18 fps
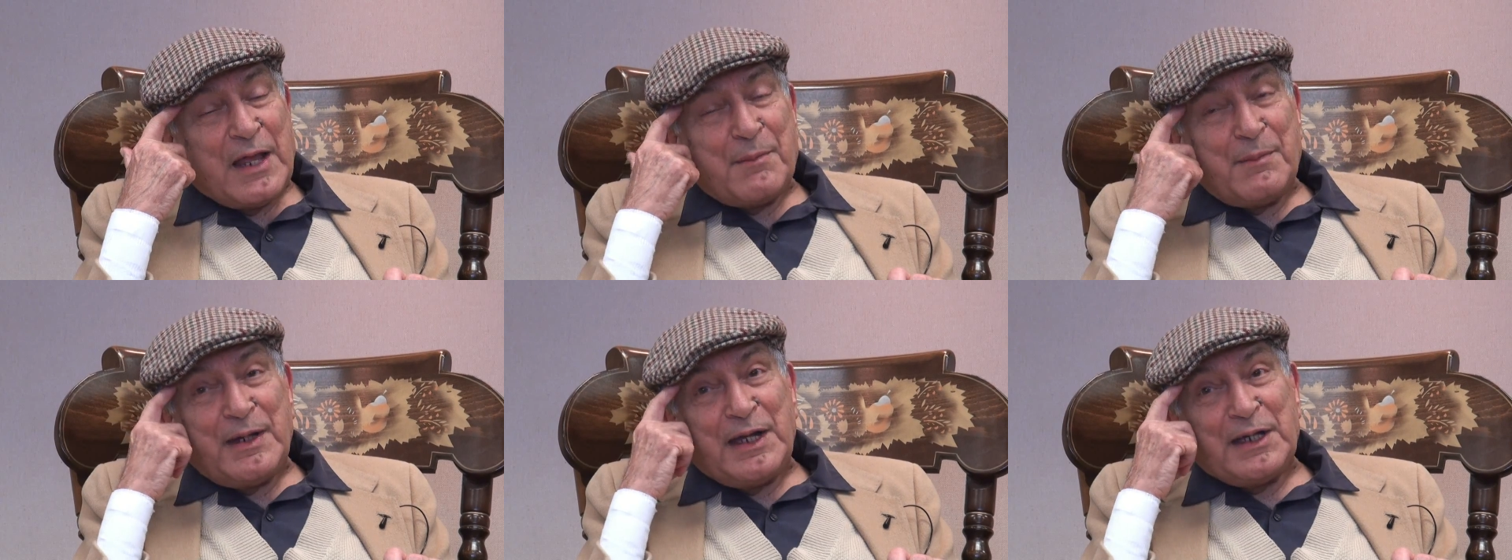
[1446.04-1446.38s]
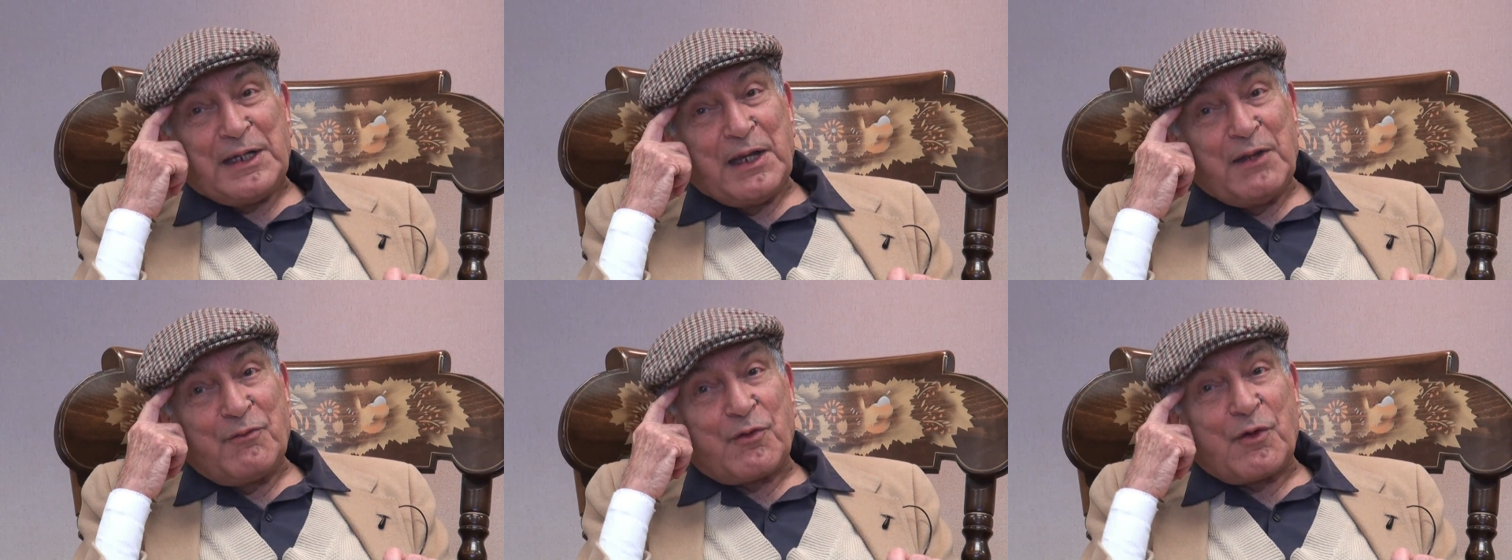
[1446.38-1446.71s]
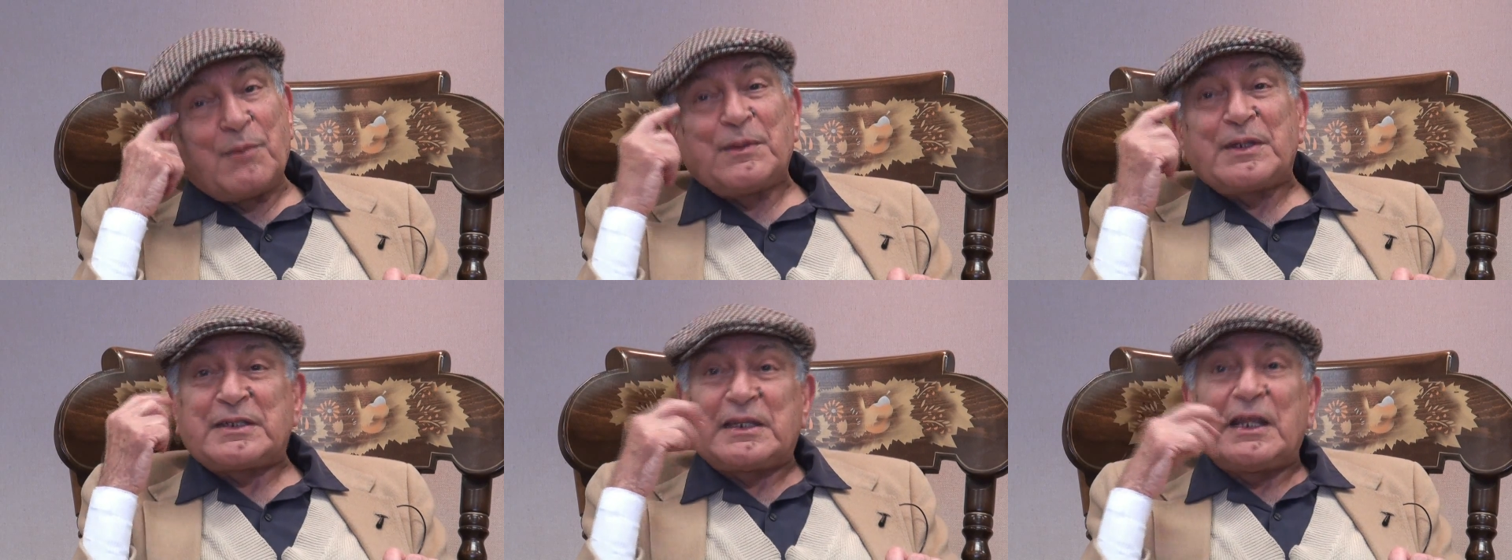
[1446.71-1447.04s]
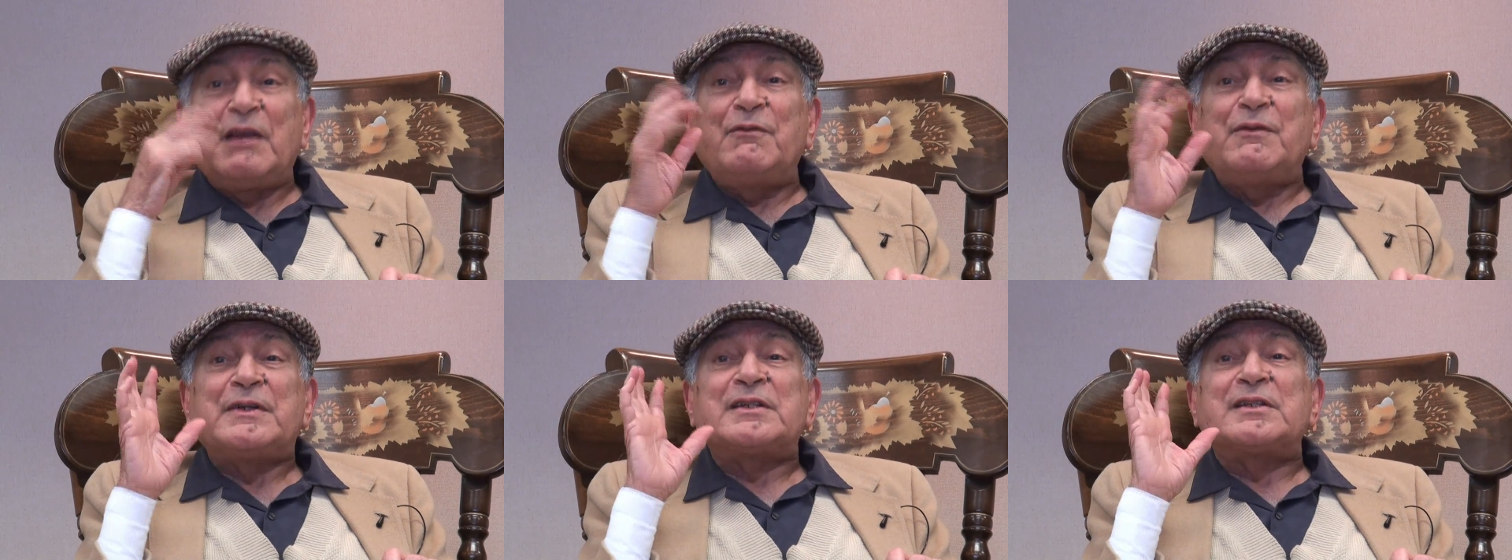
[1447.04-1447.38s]
emanating from the
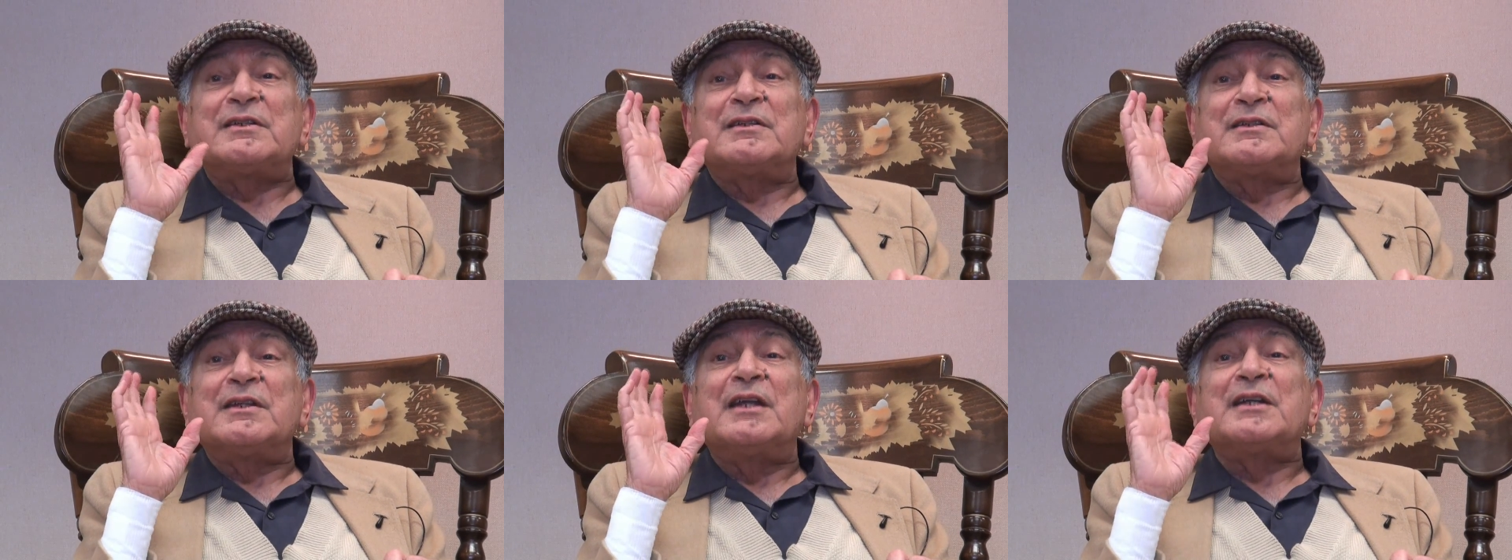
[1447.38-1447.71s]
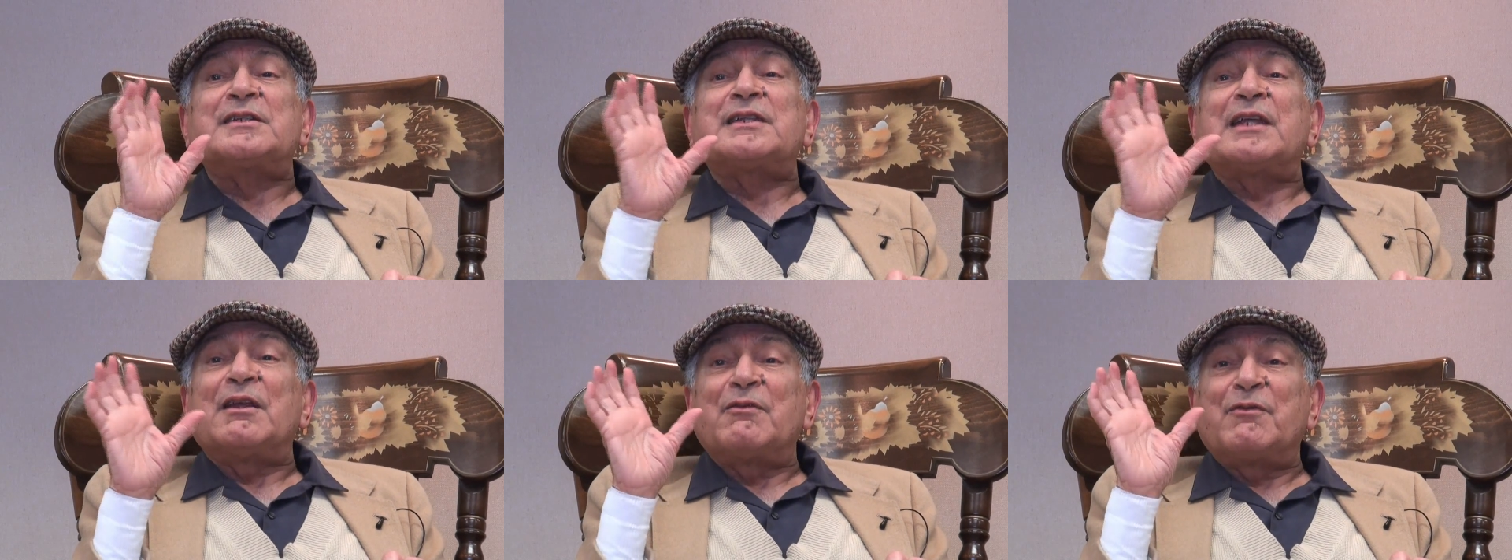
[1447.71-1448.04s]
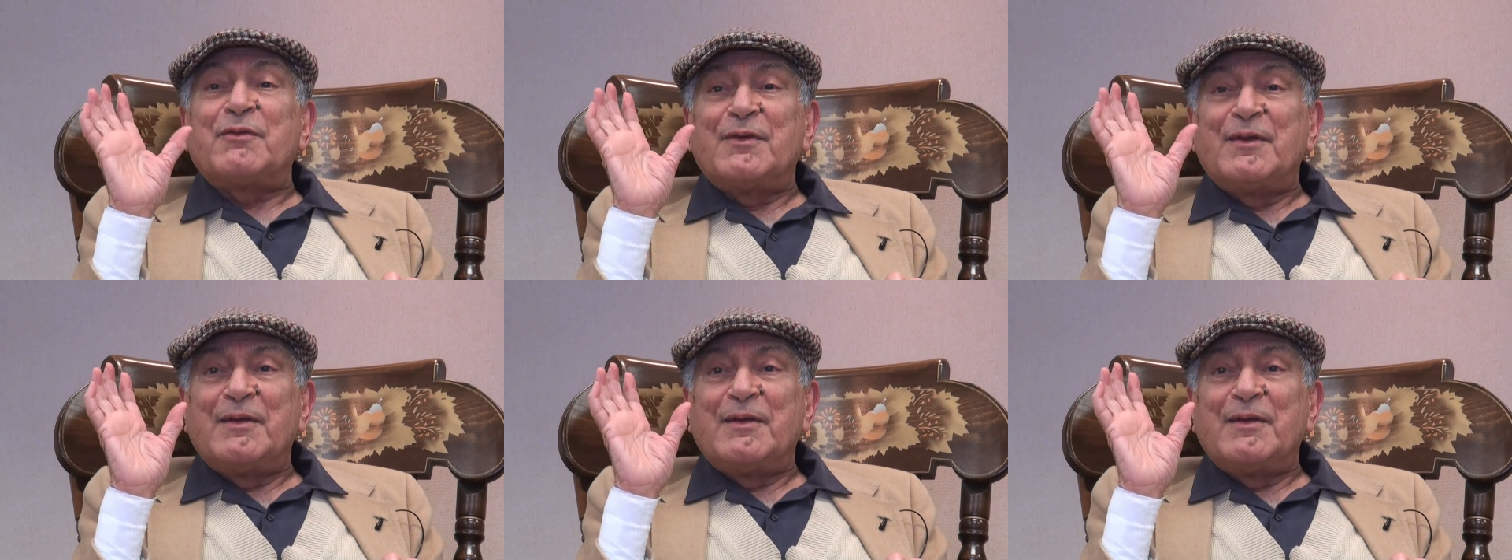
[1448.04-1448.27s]
self itself.